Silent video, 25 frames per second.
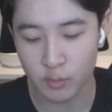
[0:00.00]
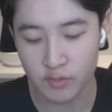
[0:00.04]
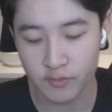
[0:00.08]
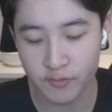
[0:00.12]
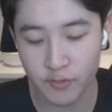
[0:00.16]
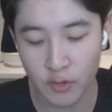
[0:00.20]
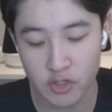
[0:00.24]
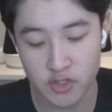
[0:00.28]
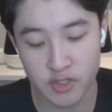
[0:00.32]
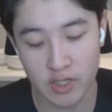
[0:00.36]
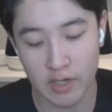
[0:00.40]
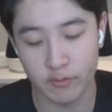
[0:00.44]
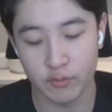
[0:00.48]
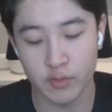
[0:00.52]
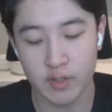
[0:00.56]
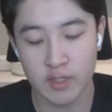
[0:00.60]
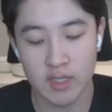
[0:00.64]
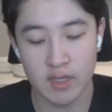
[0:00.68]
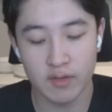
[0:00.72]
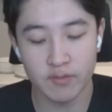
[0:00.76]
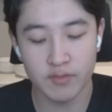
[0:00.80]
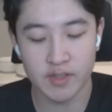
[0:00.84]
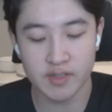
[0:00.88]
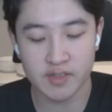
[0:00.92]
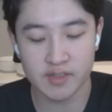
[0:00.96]
First off, we
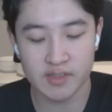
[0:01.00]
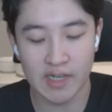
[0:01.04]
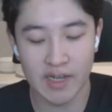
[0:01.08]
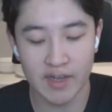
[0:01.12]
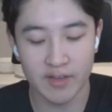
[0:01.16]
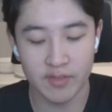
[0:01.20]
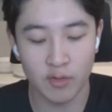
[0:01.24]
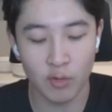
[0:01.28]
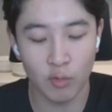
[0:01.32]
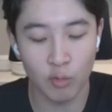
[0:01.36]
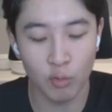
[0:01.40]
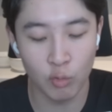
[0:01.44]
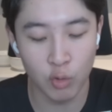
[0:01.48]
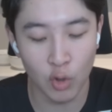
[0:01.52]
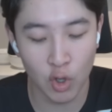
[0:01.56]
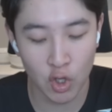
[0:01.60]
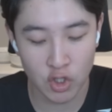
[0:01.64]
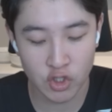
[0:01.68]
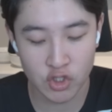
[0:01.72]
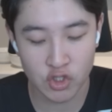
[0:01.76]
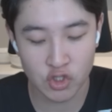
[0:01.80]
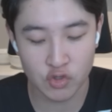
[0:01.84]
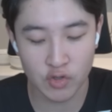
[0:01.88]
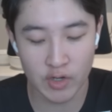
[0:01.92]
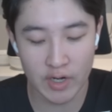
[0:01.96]
give this guy the
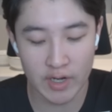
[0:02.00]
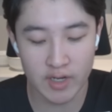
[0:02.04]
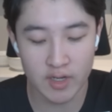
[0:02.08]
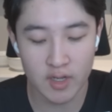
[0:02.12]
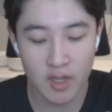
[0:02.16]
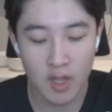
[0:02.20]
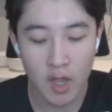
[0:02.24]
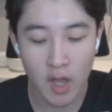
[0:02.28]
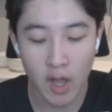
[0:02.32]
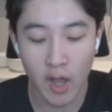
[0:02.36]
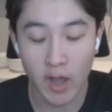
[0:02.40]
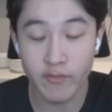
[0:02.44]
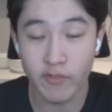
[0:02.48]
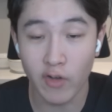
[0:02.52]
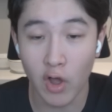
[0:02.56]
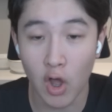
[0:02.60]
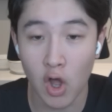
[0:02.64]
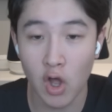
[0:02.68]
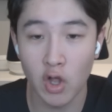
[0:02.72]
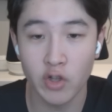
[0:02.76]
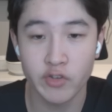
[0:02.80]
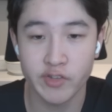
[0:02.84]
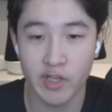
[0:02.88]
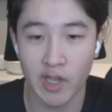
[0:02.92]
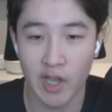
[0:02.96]
worst trait of
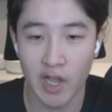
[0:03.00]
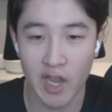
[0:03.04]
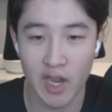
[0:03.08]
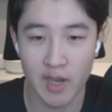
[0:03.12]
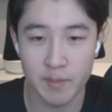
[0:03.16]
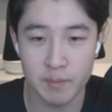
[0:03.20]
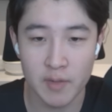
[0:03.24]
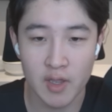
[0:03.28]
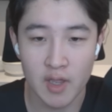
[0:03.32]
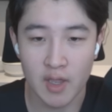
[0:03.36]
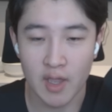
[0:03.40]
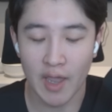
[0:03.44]
all time,